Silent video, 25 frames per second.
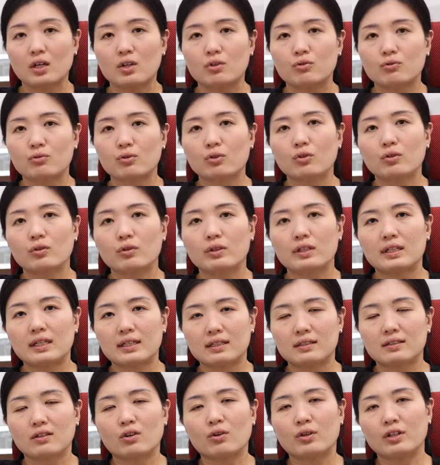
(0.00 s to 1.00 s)
So
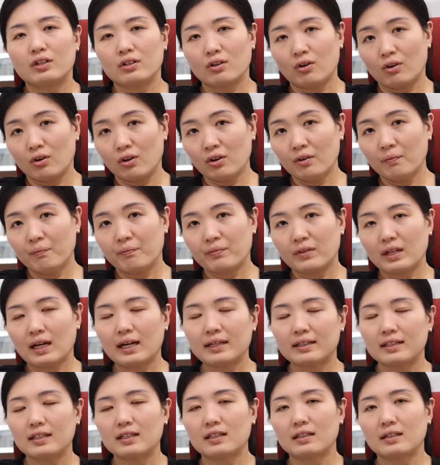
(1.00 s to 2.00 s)
yes, all in all,
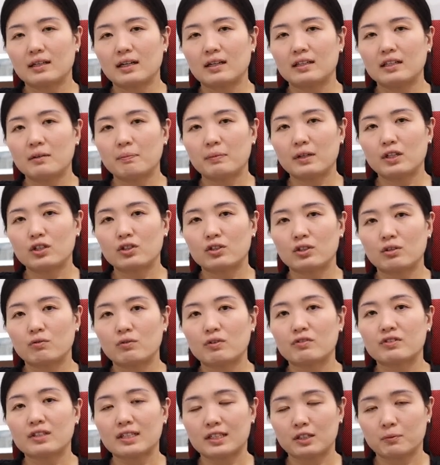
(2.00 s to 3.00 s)
I think any patient
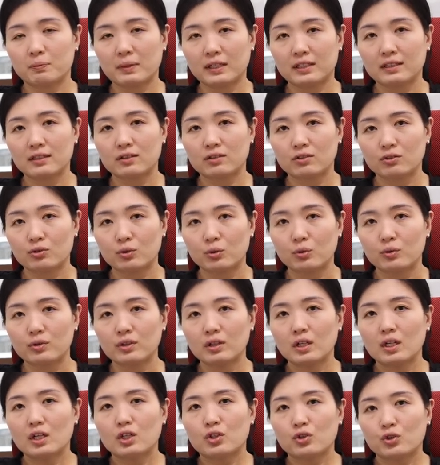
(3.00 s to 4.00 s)
with suspected stone
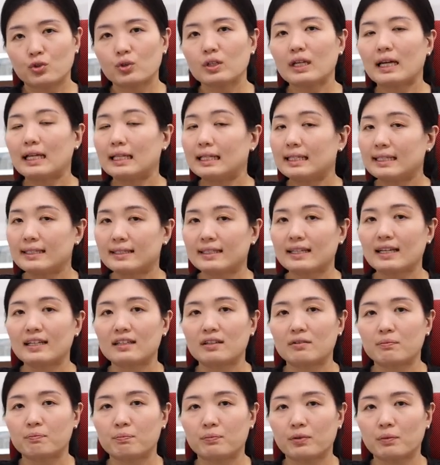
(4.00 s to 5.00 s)
should at least
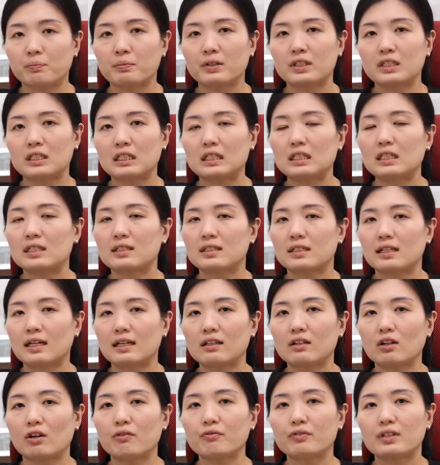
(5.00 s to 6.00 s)
get a proper CT
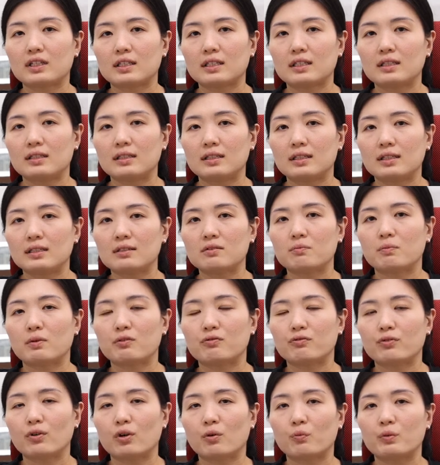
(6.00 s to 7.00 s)
scan of the kidneys
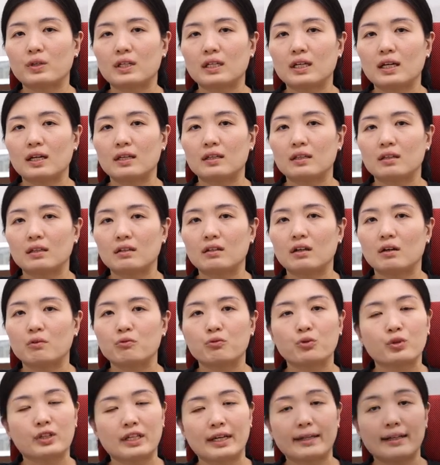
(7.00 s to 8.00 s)
before we can
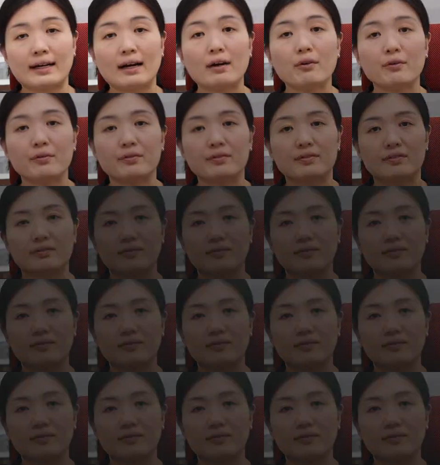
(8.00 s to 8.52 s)
rule that out.